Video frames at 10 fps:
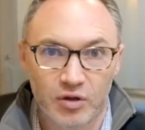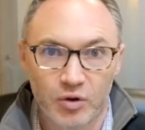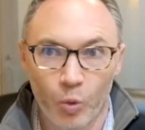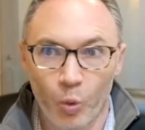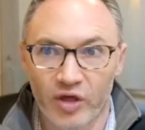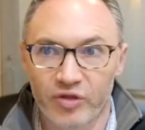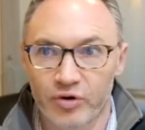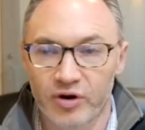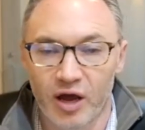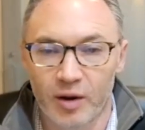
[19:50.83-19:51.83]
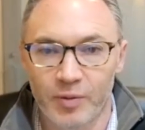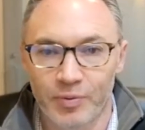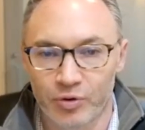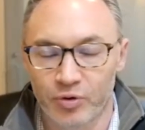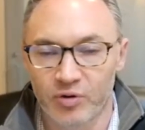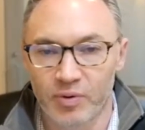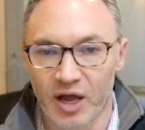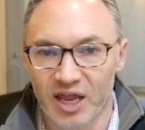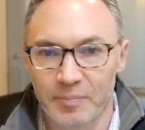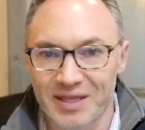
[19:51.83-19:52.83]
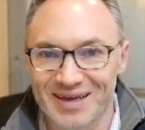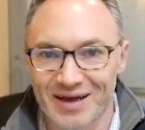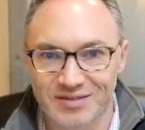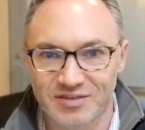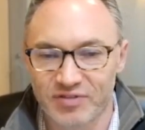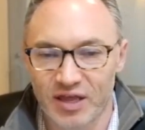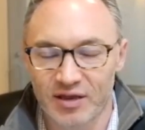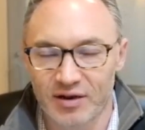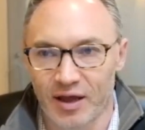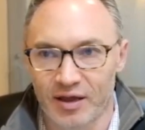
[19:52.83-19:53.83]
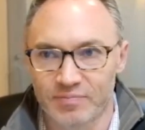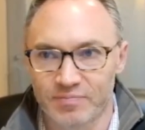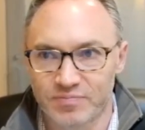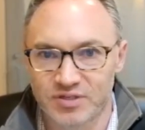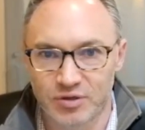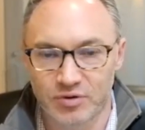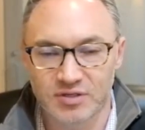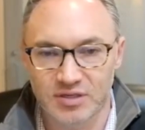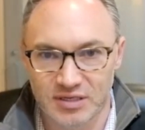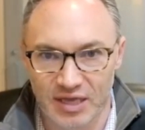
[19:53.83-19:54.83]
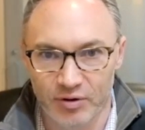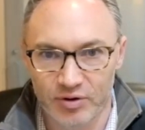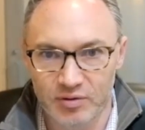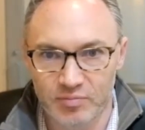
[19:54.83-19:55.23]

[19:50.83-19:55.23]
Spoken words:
whether or not people are going to buy it because of that, I seriously doubt it.